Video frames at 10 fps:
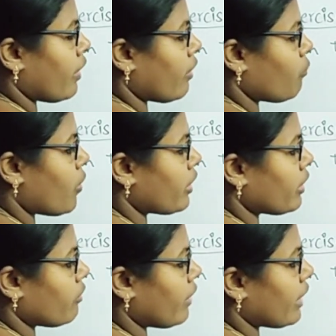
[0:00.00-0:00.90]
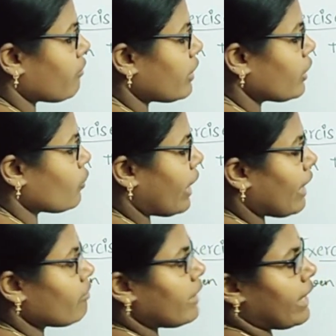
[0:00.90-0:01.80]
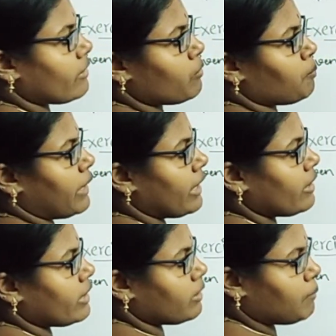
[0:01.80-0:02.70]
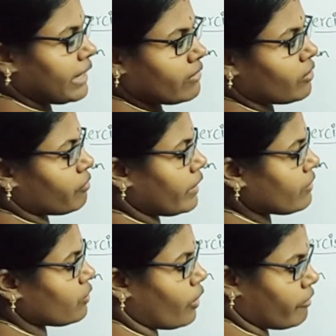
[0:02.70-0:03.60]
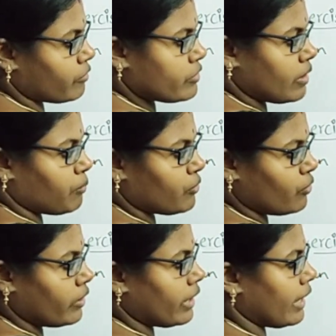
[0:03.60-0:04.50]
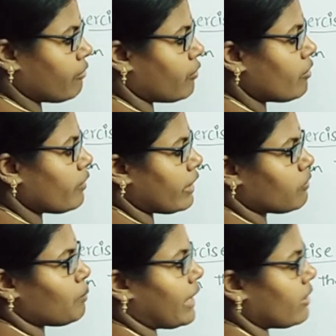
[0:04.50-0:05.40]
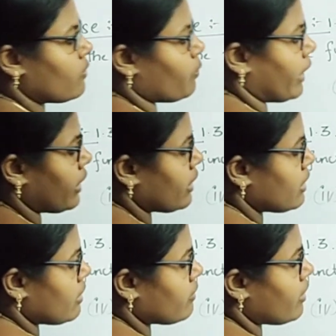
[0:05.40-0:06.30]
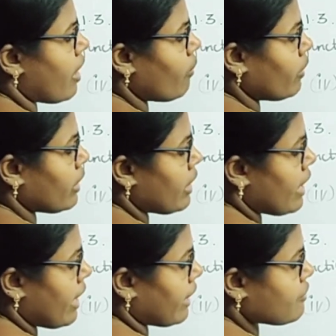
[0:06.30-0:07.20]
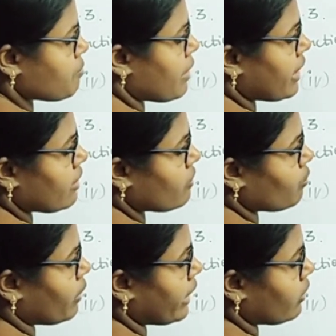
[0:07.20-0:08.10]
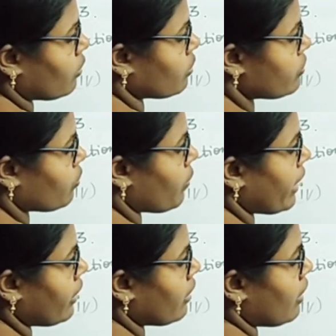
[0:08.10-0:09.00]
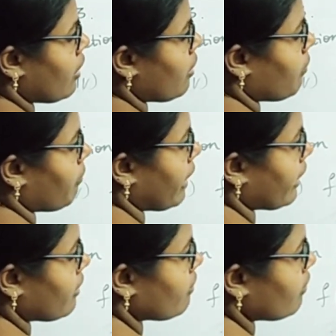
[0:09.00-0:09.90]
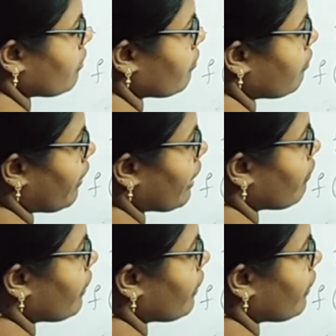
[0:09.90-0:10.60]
wherever you have x in the place of x you have to substitute f of x minus 1. So now x minus 1 whole square minus 5